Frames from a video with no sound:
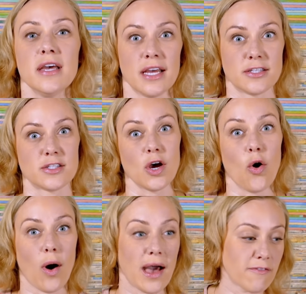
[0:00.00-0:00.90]
And
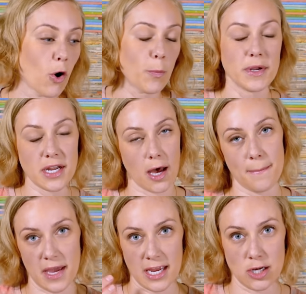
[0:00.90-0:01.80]
so I've opened
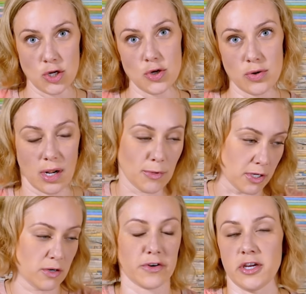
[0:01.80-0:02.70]
up a new, and I'm
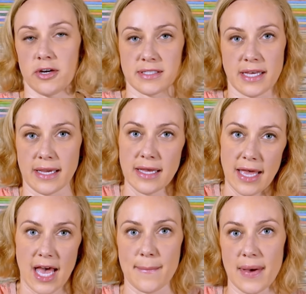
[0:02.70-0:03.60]
looking over here because I
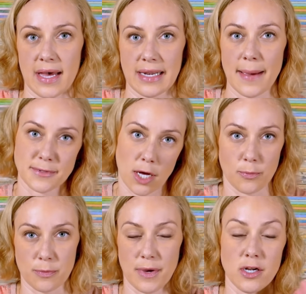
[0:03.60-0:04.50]
have my
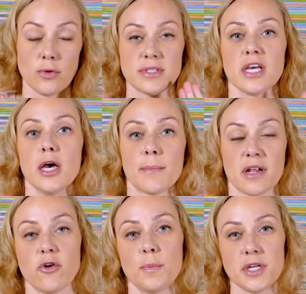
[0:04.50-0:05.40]
laptop with my notes, but
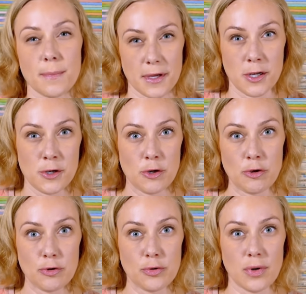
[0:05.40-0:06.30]
I've opened up a
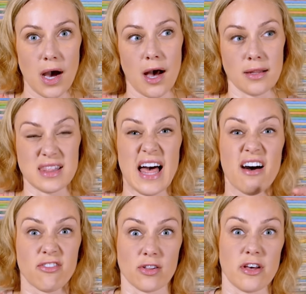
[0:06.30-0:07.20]
new uh,
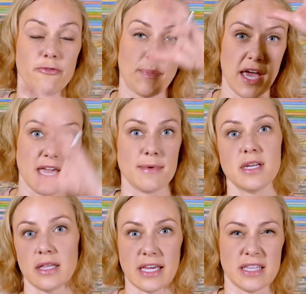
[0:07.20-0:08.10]
level of
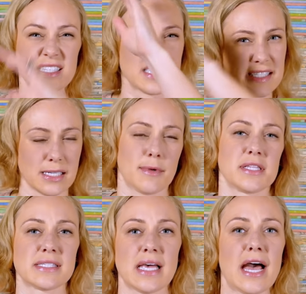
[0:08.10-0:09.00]
payment. Like in the system on
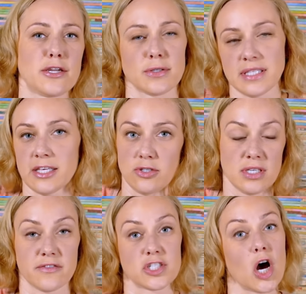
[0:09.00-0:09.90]
the side, you'll see that you can
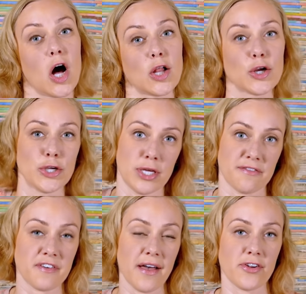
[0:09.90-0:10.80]
give a dollar, you can
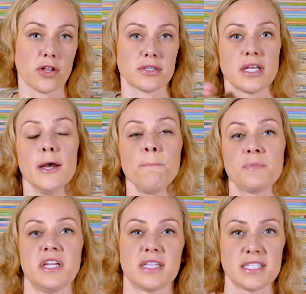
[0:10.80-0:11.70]
give $5.
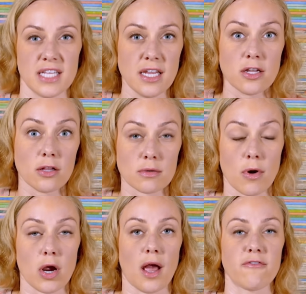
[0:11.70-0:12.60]
And at the $10
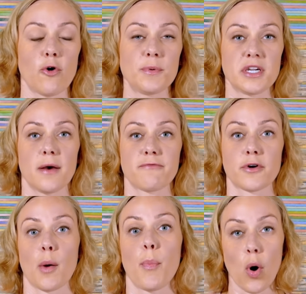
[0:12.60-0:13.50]
mark, I've opened it up
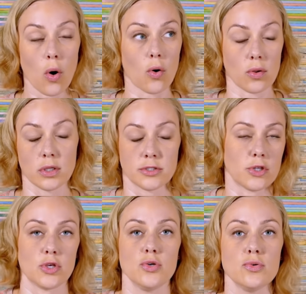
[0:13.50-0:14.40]
for a poll
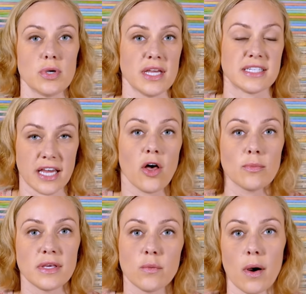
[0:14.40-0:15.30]
so that you can
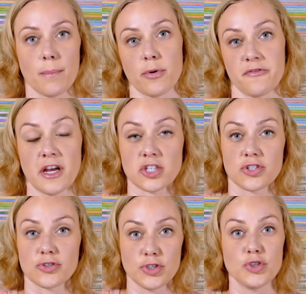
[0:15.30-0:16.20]
tell me what
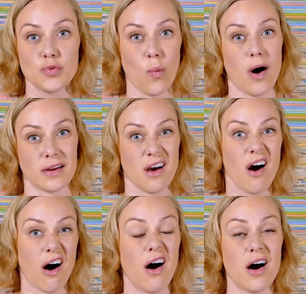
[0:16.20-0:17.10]
professionals you want
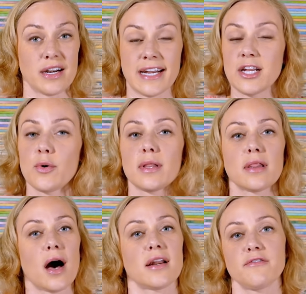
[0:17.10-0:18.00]
on. And I know a
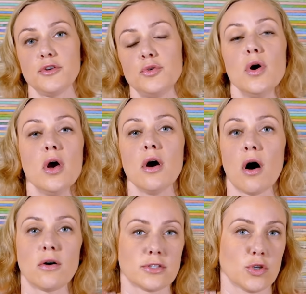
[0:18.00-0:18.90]
lot of you
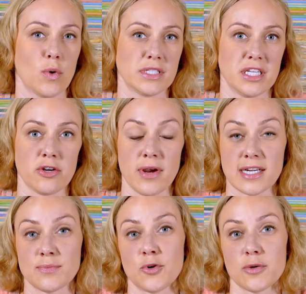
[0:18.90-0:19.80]
also want to
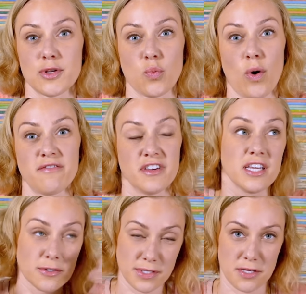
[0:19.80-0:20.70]
interact more with what
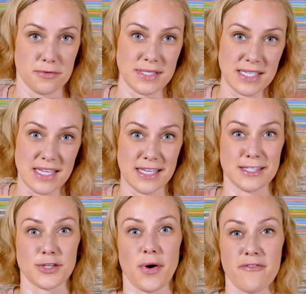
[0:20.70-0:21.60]
videos that you see.
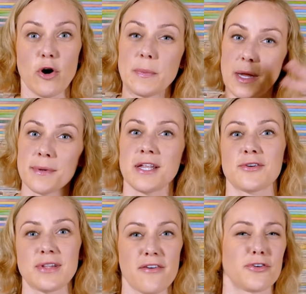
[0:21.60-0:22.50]
And so I've opened up
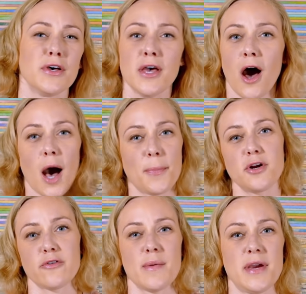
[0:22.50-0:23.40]
another level. Hop on
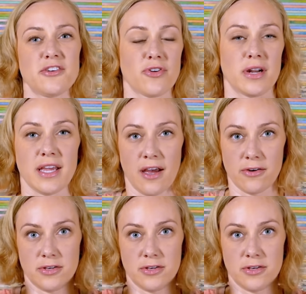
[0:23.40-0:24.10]
over to my Patreon account.